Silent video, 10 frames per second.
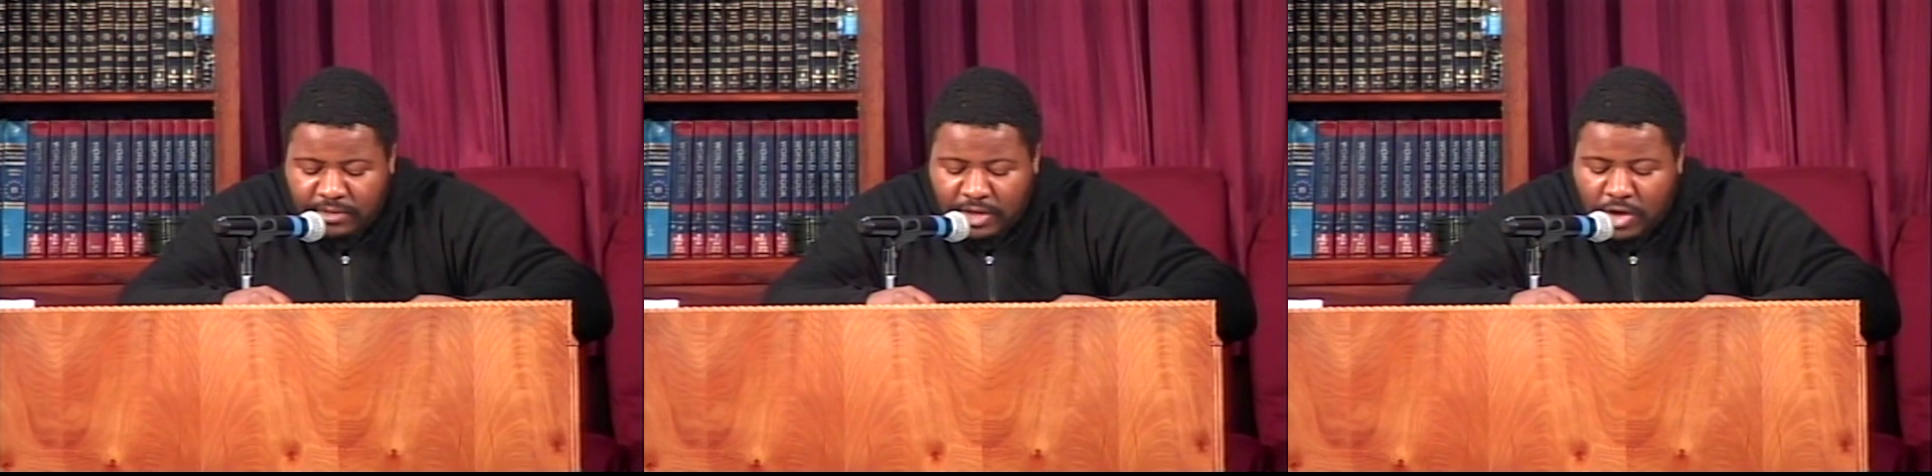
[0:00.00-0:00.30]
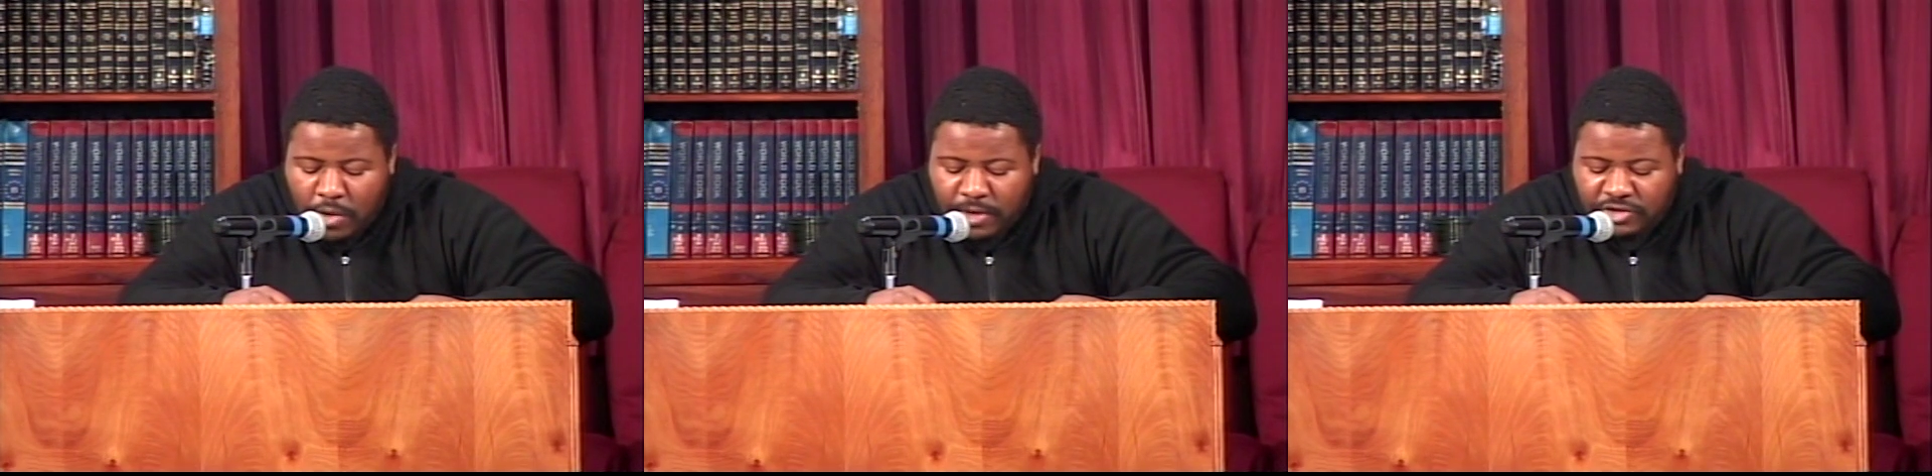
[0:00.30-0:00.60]
and
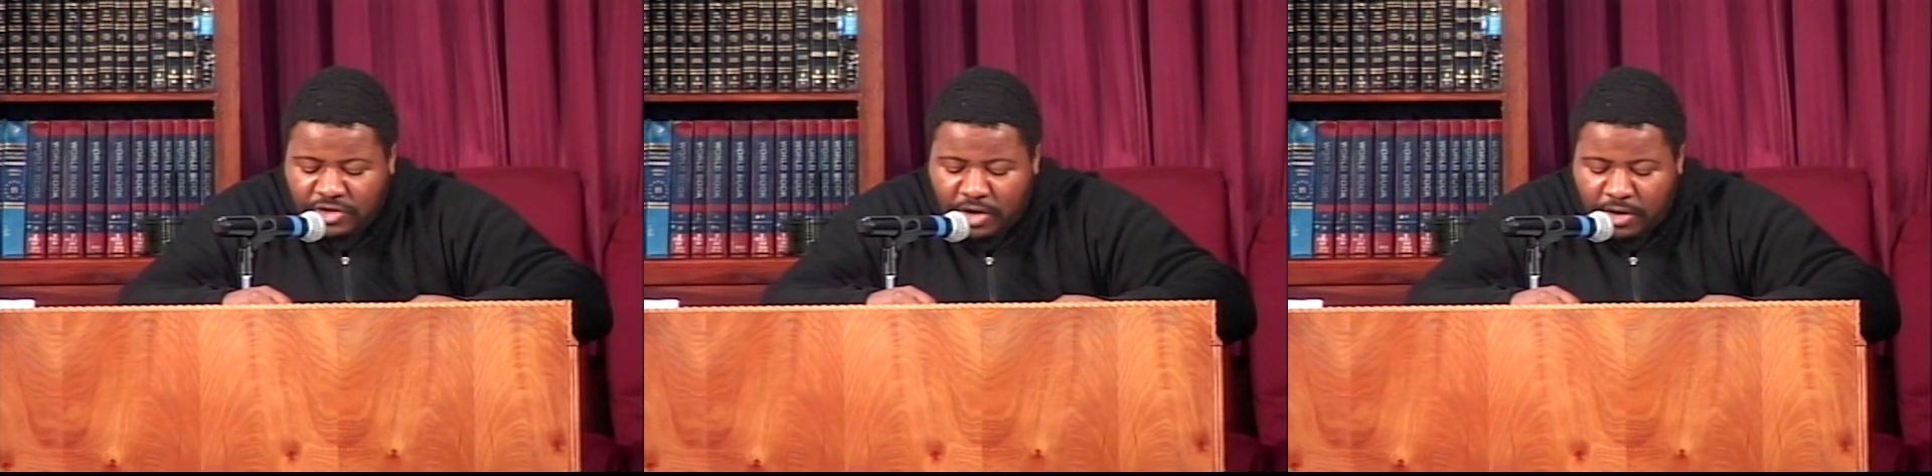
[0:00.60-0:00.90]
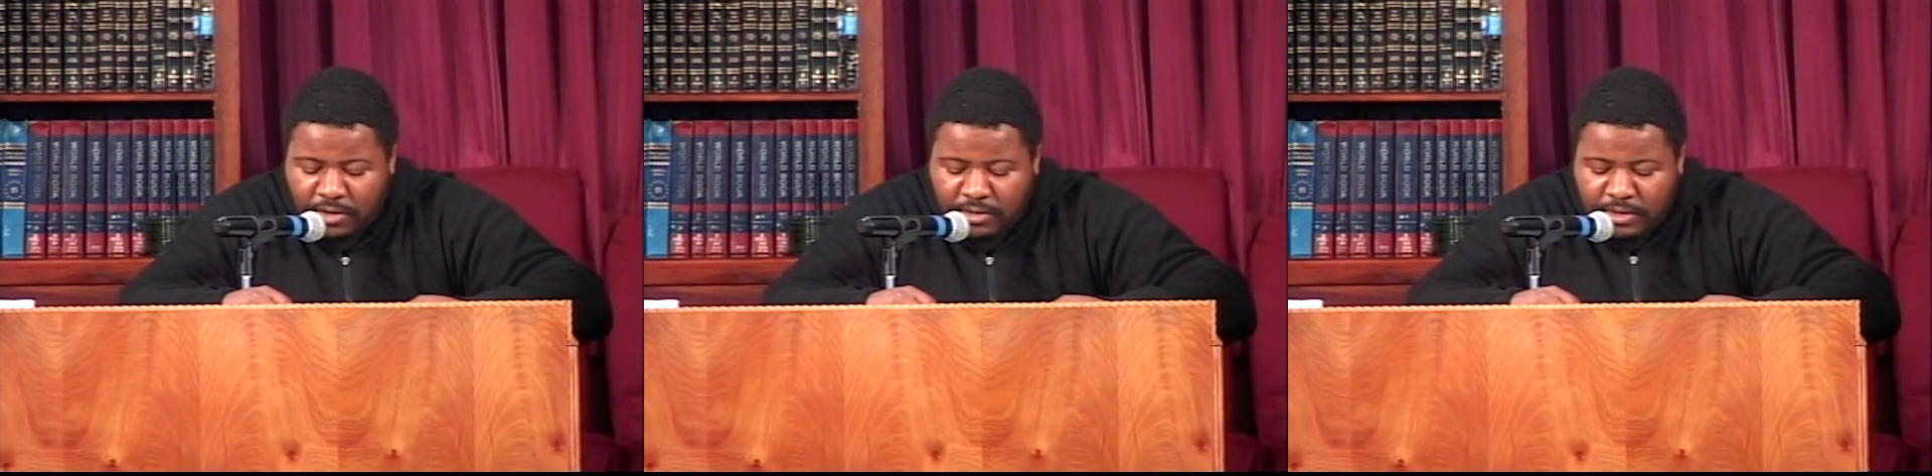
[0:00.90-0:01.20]
go into
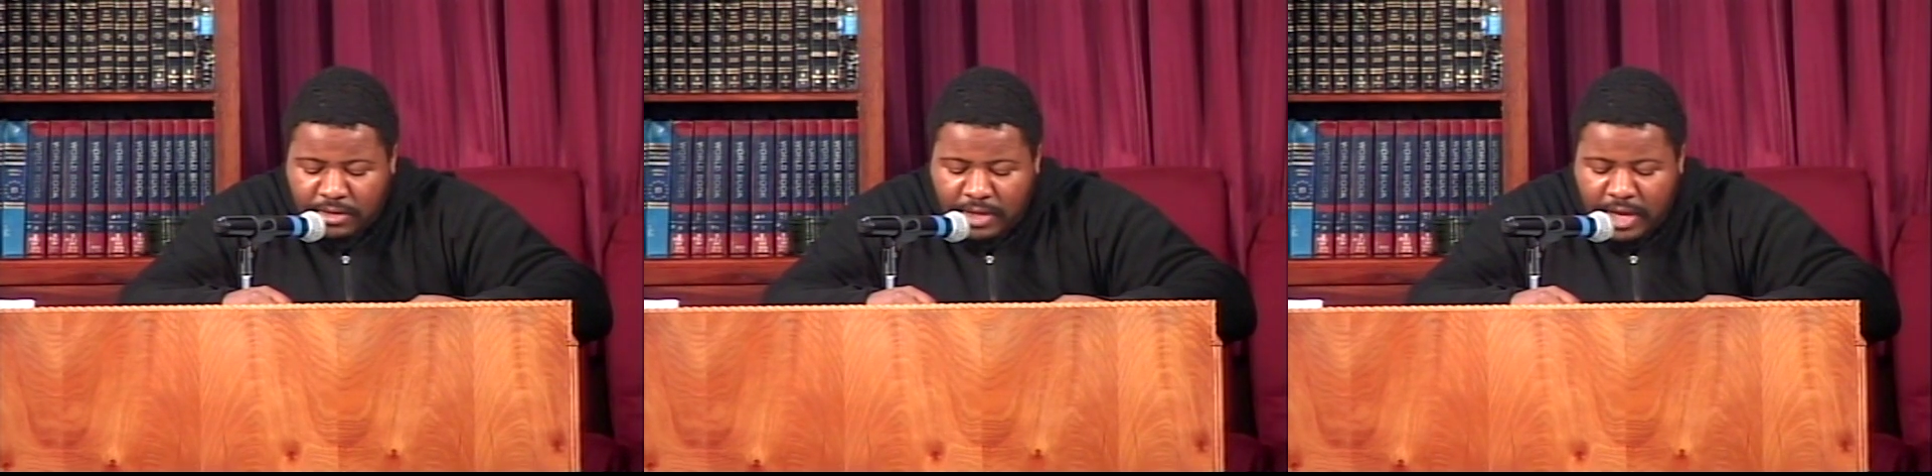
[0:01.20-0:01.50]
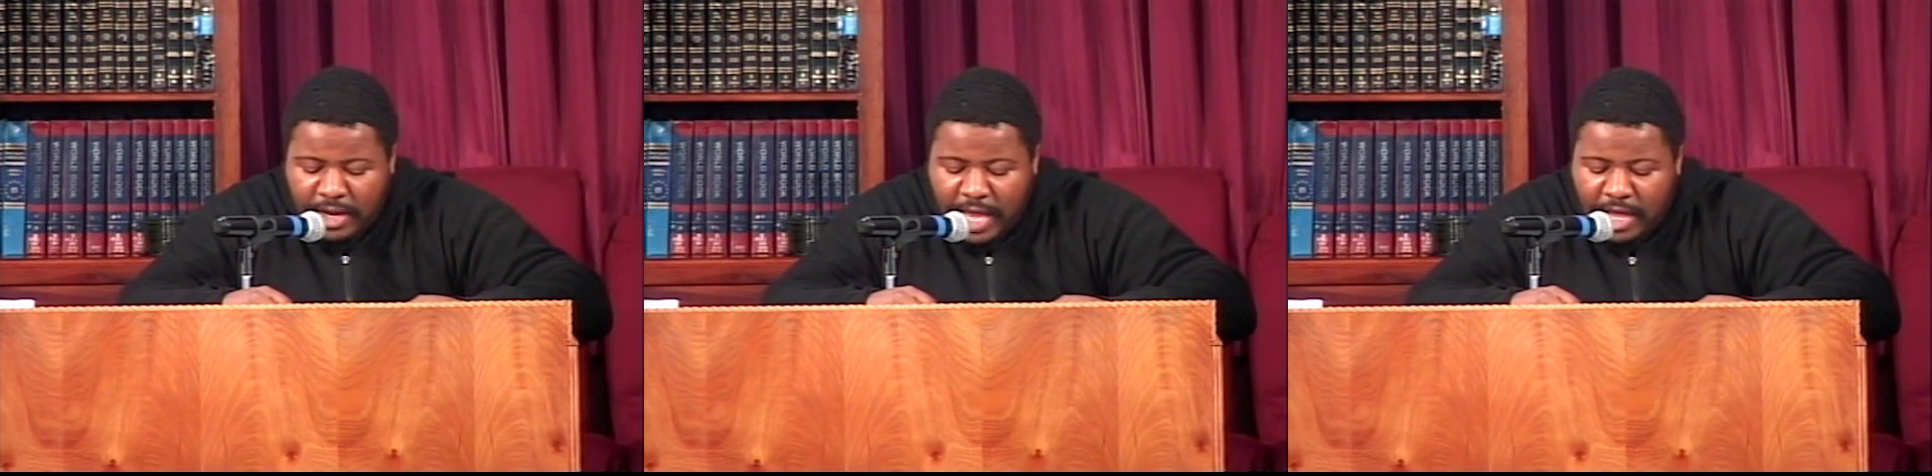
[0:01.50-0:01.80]
her
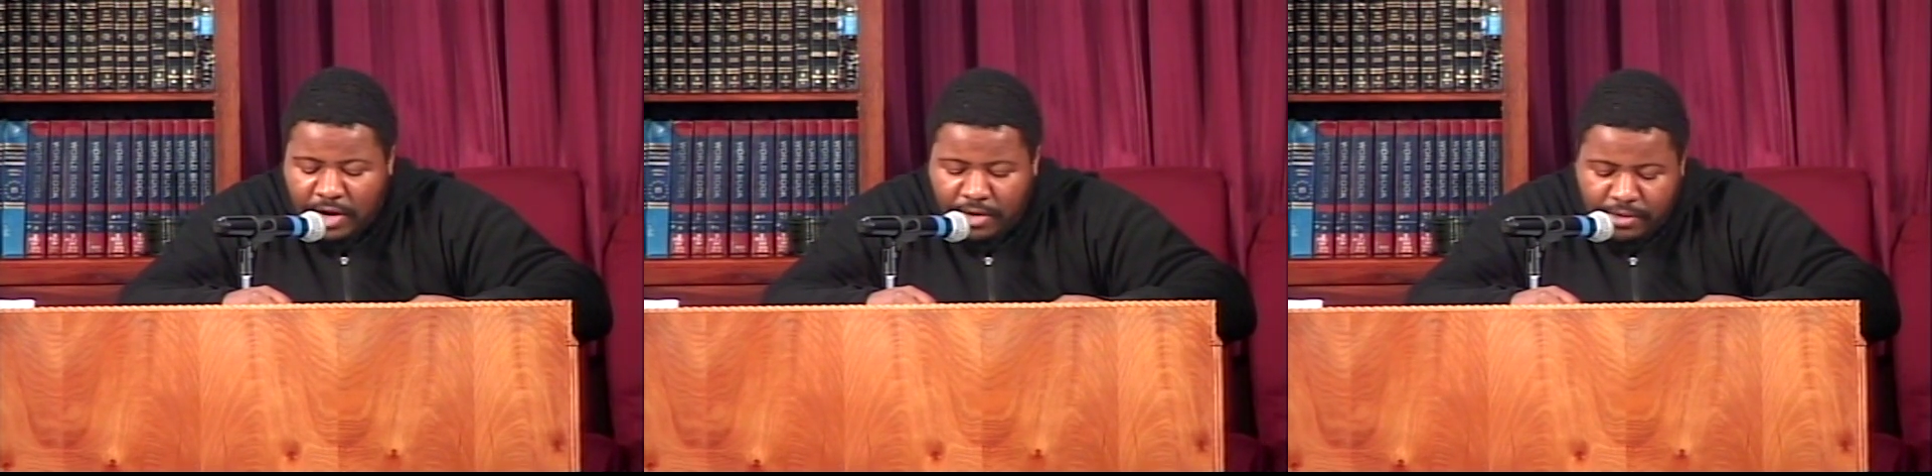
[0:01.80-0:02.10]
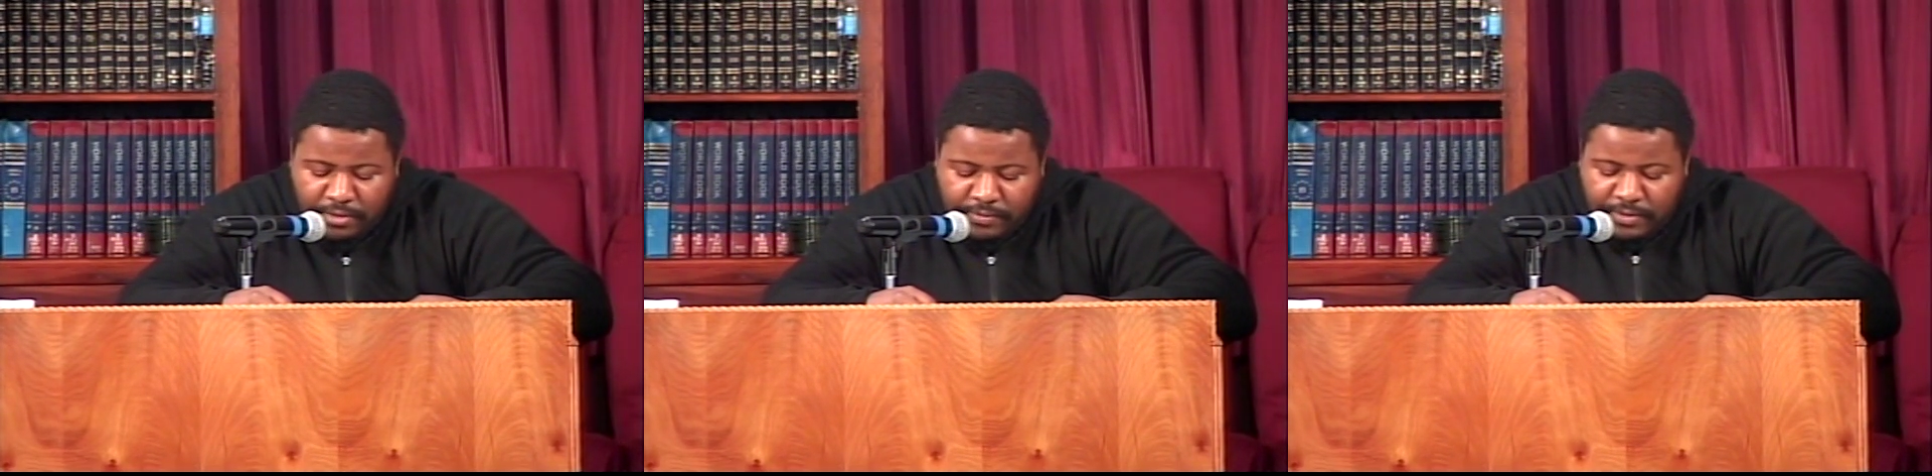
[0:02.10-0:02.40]
and hate her